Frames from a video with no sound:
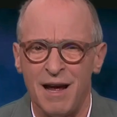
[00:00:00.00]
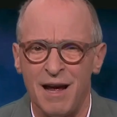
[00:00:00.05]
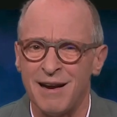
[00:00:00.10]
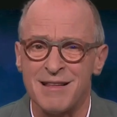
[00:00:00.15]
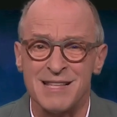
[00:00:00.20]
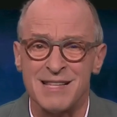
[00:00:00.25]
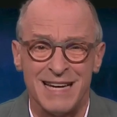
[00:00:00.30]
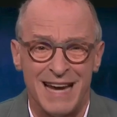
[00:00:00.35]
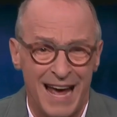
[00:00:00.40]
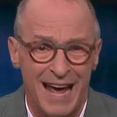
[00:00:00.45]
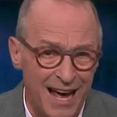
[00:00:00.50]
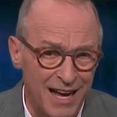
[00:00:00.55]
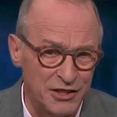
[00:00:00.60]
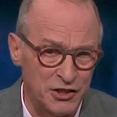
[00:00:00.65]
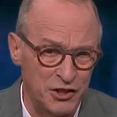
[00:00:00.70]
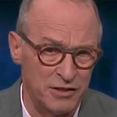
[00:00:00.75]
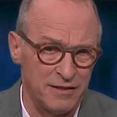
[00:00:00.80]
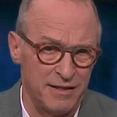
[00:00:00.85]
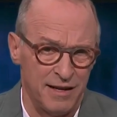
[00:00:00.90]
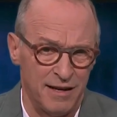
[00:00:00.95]
not as an
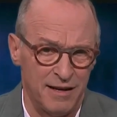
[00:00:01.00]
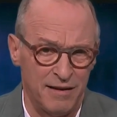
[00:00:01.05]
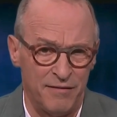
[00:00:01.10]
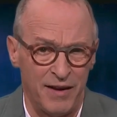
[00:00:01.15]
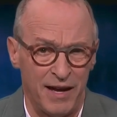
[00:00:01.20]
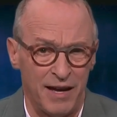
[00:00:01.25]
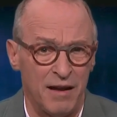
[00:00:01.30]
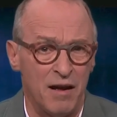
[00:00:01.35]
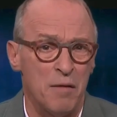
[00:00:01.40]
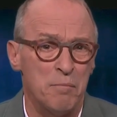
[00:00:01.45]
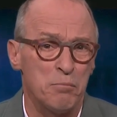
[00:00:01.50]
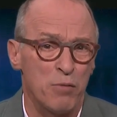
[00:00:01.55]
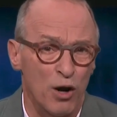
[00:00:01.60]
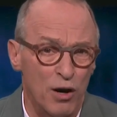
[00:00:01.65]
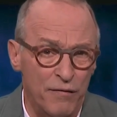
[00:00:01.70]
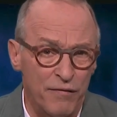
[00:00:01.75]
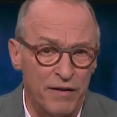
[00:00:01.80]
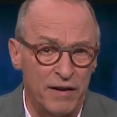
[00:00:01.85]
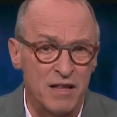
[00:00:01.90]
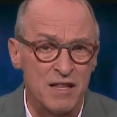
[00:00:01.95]
adjective, a
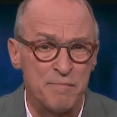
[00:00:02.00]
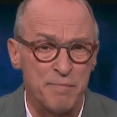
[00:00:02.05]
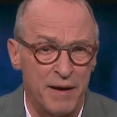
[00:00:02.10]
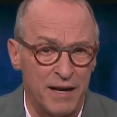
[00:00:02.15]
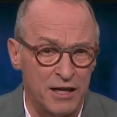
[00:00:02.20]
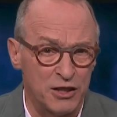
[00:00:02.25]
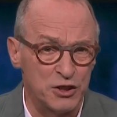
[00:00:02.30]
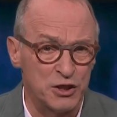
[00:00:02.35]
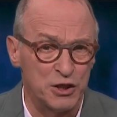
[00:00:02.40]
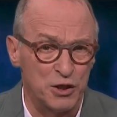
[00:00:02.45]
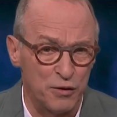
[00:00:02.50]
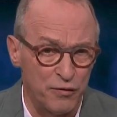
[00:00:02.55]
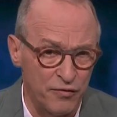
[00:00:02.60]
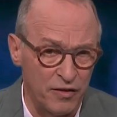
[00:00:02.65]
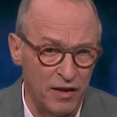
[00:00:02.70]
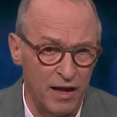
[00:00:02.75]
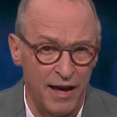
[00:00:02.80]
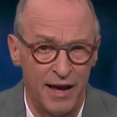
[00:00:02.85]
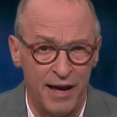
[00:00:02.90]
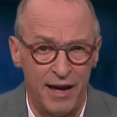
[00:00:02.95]
perfect spinach
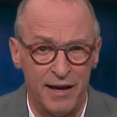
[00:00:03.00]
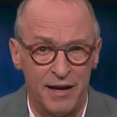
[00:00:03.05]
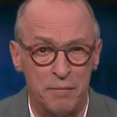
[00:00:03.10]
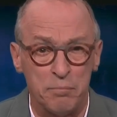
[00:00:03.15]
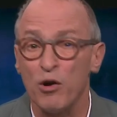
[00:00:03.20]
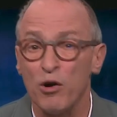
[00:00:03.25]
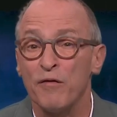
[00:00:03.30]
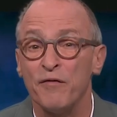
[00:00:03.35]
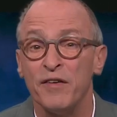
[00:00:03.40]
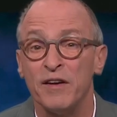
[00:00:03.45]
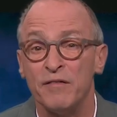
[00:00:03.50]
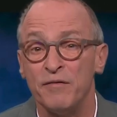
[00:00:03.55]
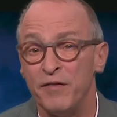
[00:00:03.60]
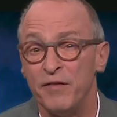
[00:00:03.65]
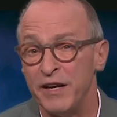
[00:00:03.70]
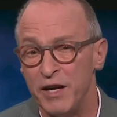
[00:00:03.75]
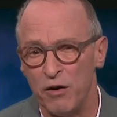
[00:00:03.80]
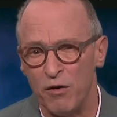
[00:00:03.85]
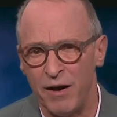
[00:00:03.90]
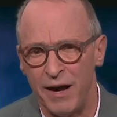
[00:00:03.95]
souffle, a
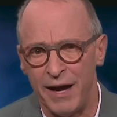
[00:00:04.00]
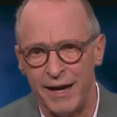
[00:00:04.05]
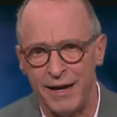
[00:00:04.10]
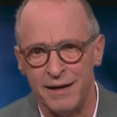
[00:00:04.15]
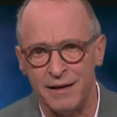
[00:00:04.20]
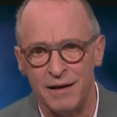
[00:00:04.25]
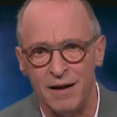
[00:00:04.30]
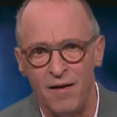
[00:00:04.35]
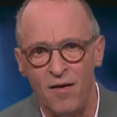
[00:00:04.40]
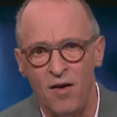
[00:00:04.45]
perfect figure eight,